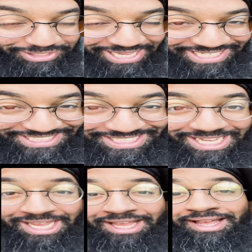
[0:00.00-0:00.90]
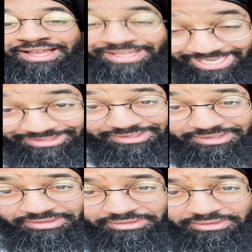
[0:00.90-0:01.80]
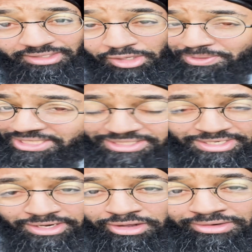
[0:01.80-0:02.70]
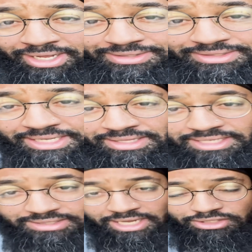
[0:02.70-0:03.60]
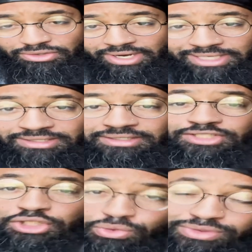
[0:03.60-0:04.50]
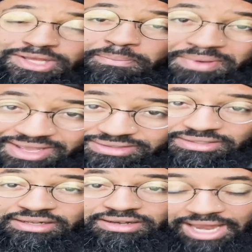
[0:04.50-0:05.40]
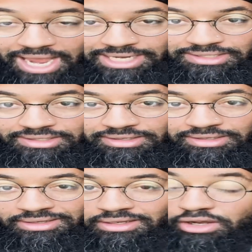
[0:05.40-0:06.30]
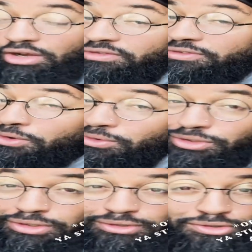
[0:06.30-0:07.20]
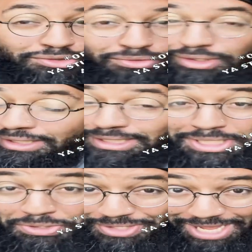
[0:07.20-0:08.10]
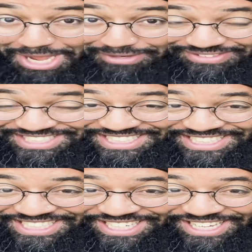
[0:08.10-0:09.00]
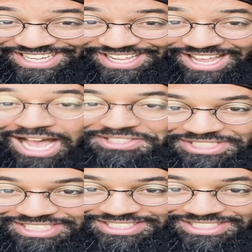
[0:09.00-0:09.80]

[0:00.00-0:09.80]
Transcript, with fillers: guest. Yes, I'll be DJing all night, setting that soundtrack to the best night of your short little lives. I'll see you